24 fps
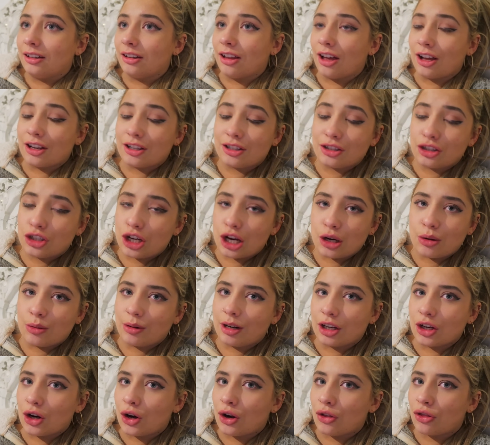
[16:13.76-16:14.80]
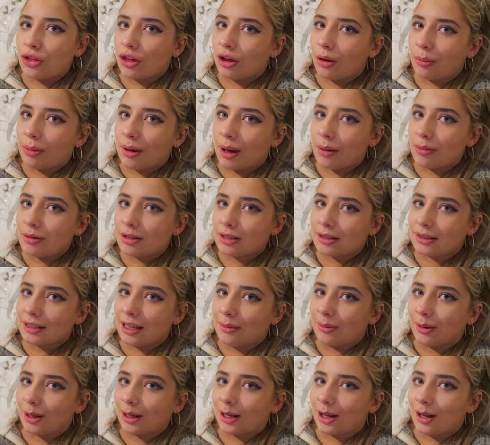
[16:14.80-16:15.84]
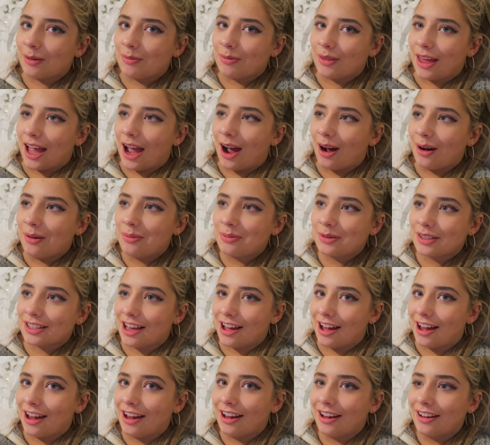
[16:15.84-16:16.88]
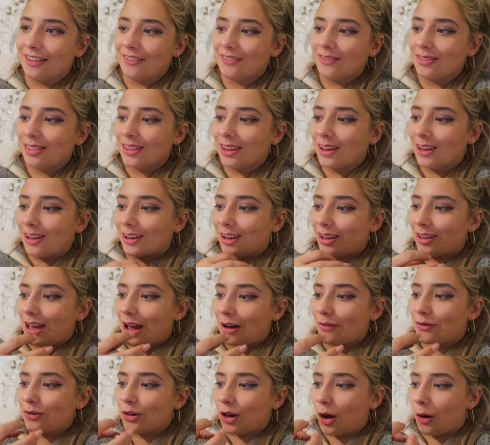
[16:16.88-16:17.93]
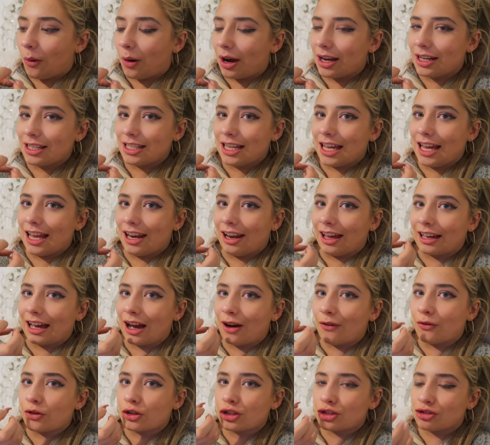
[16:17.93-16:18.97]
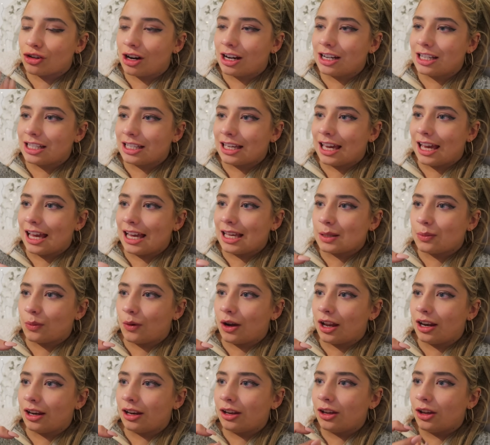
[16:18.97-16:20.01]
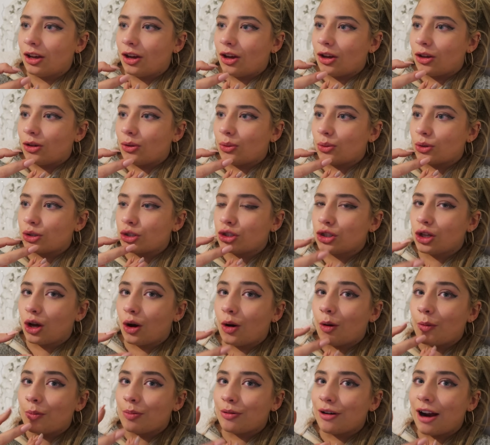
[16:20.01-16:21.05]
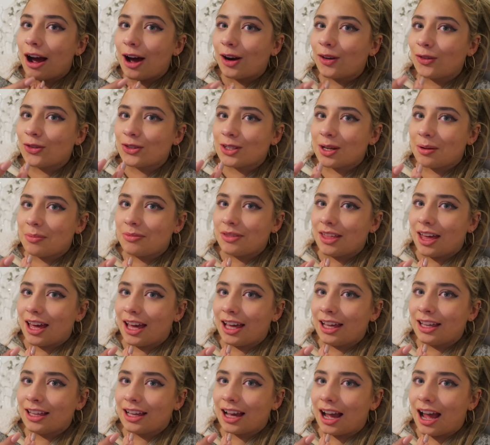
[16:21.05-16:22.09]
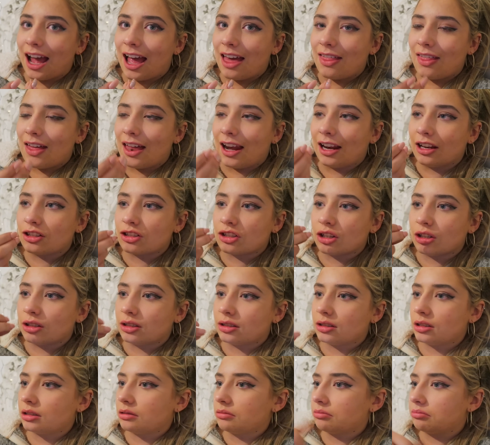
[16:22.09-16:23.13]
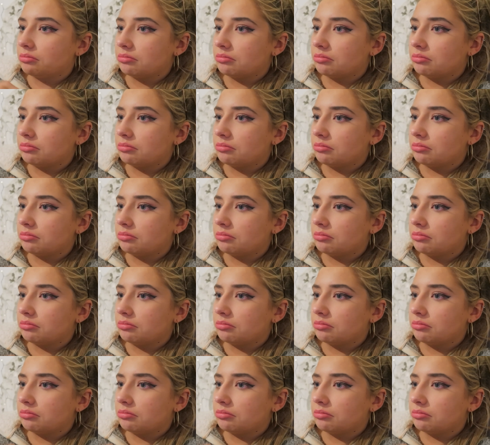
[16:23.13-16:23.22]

Like, genuinely don't even think I'll be able to sleep. Like, I'm that upset. Like, you have no idea, like, how frustrating it is when you're so proud of something and then it's just